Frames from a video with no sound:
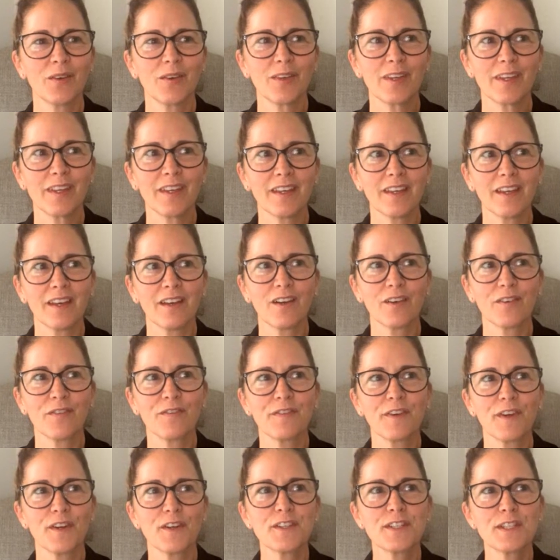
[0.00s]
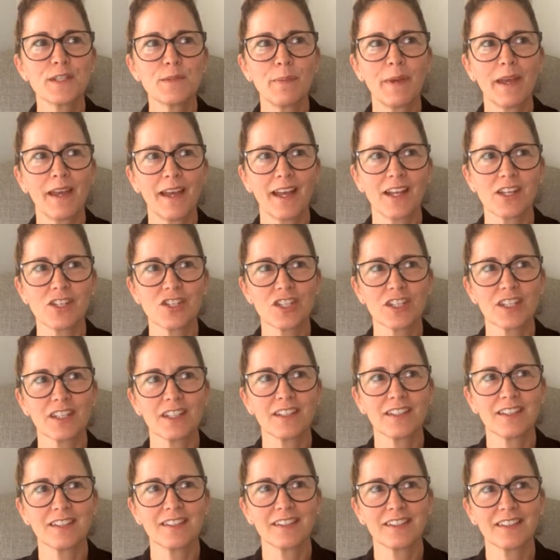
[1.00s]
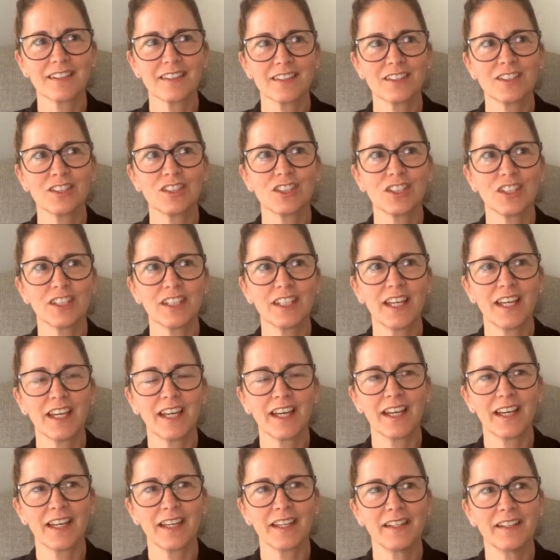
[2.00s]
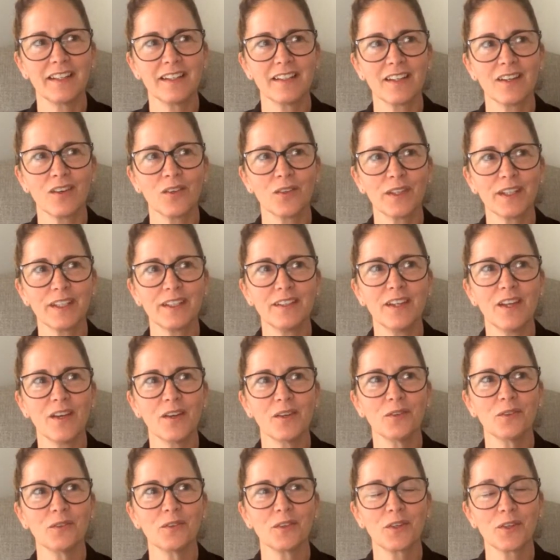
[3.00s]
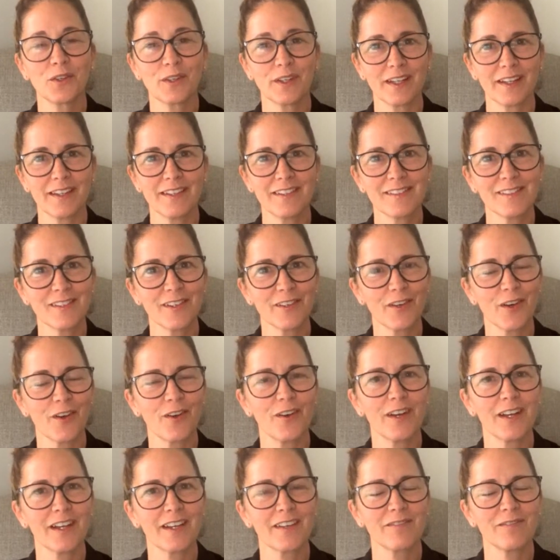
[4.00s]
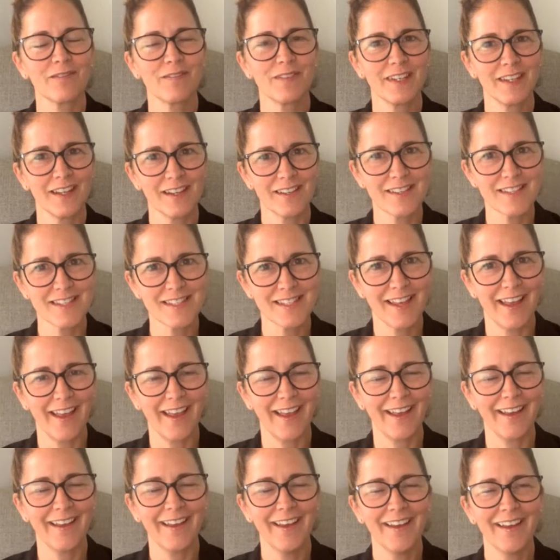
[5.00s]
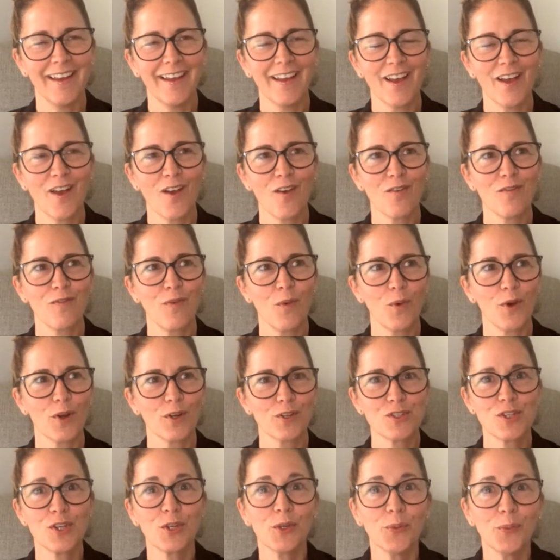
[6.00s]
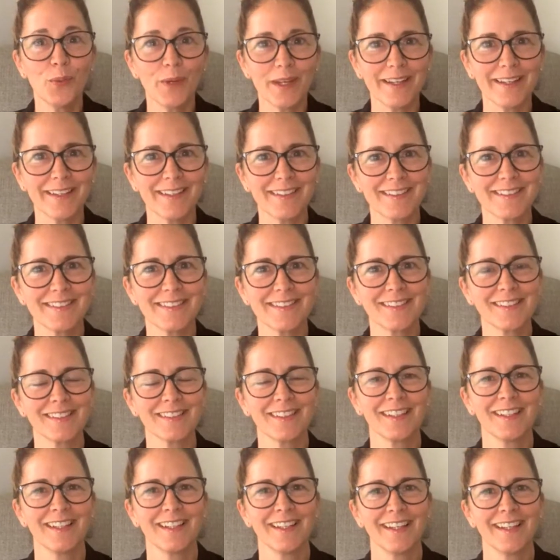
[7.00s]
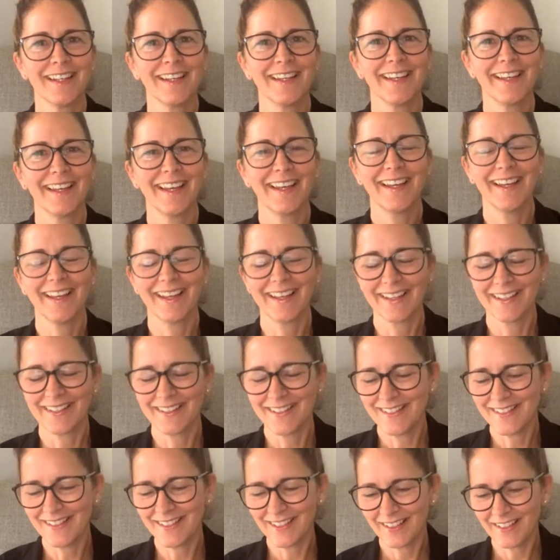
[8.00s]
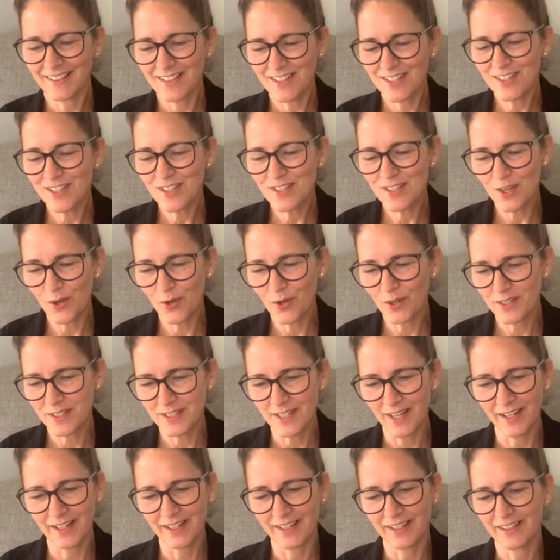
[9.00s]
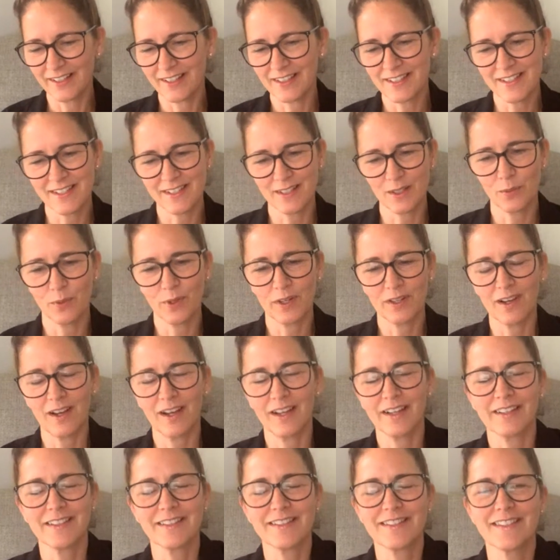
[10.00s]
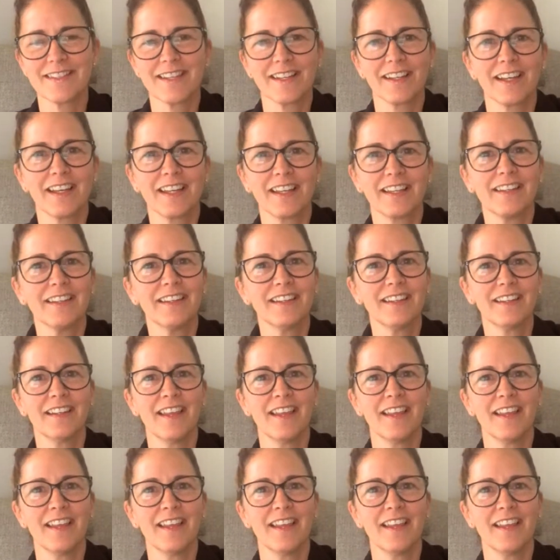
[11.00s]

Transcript: It, her first pageant, she had only known Chris, her current fiance, for two weeks. And it's just so exciting to see what God has done.